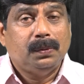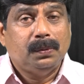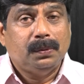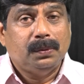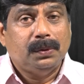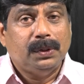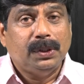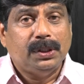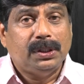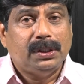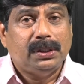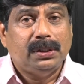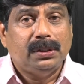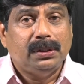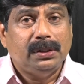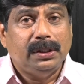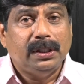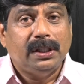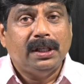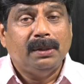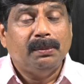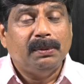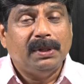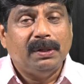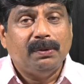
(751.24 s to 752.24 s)
this
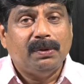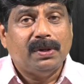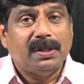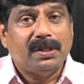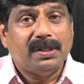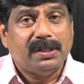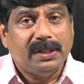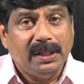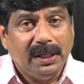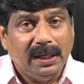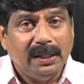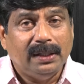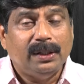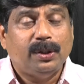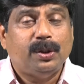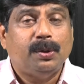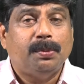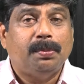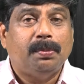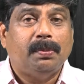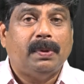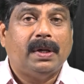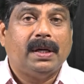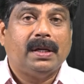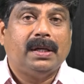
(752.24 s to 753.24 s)
gentleman was still in the
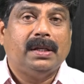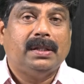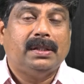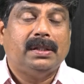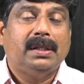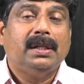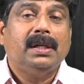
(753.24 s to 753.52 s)
supermarket,